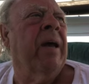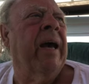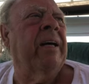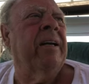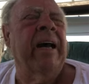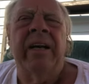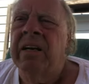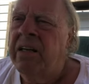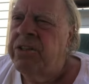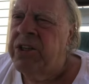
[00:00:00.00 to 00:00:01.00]
And
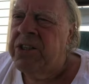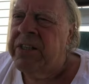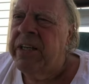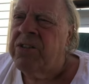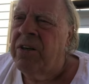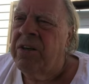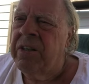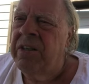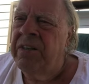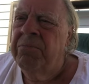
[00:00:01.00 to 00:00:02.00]
the logistics are
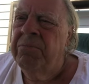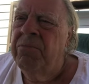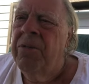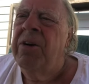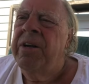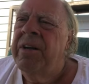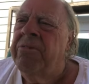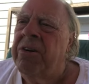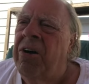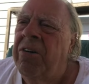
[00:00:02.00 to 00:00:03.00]
really
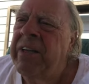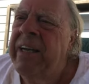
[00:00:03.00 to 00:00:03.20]
difficult.